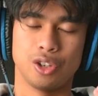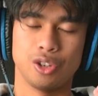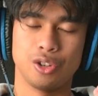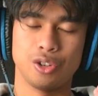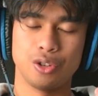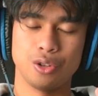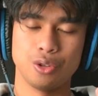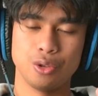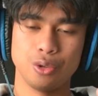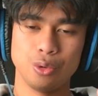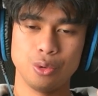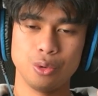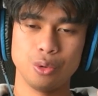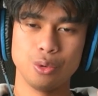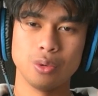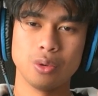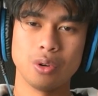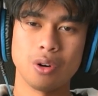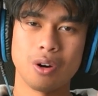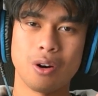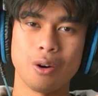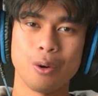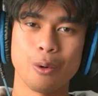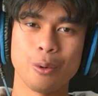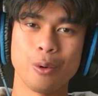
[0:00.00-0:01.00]

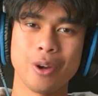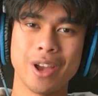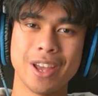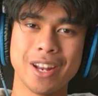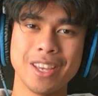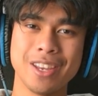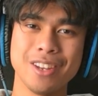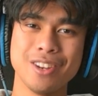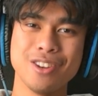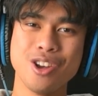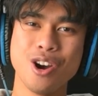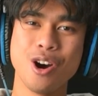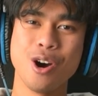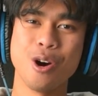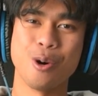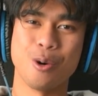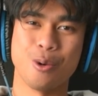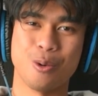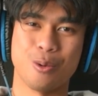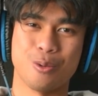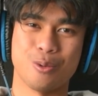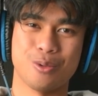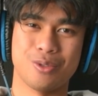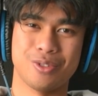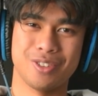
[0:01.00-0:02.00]
You already
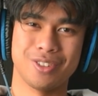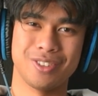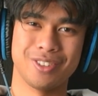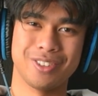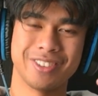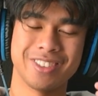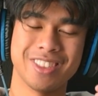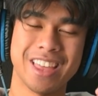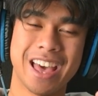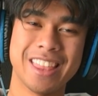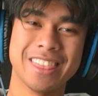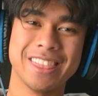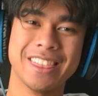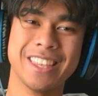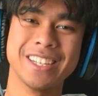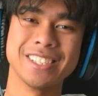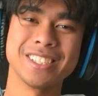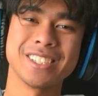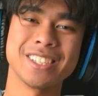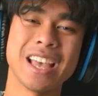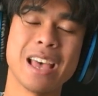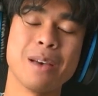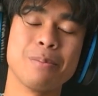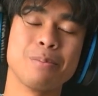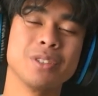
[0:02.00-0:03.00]
know that
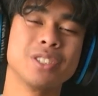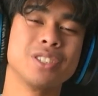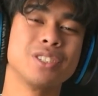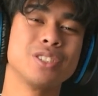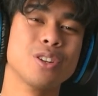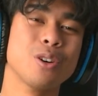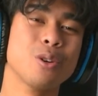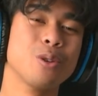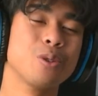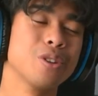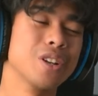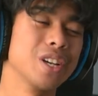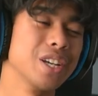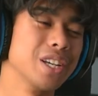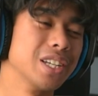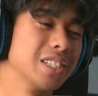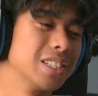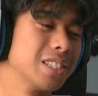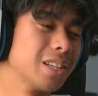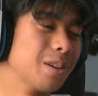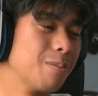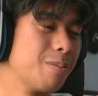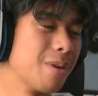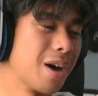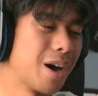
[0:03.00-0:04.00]
this episode
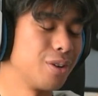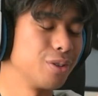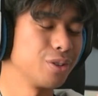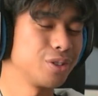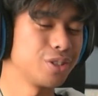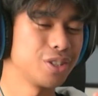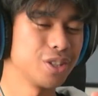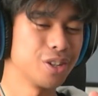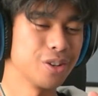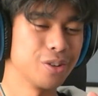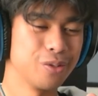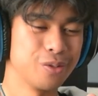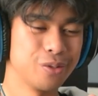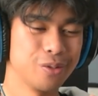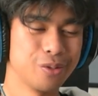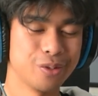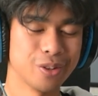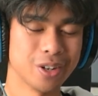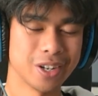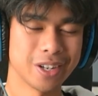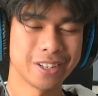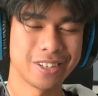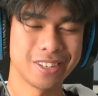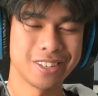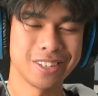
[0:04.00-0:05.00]
is about to
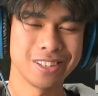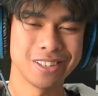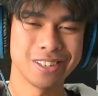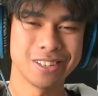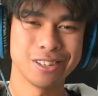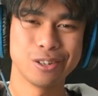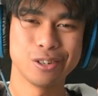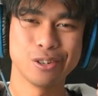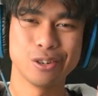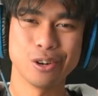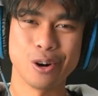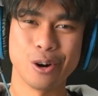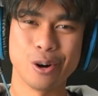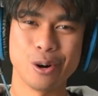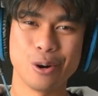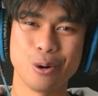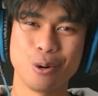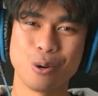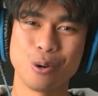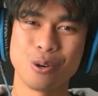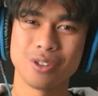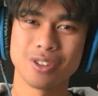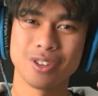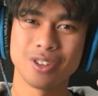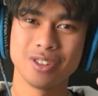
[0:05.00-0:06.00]
fucking
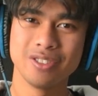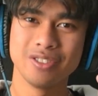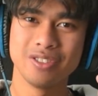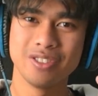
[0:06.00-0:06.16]
go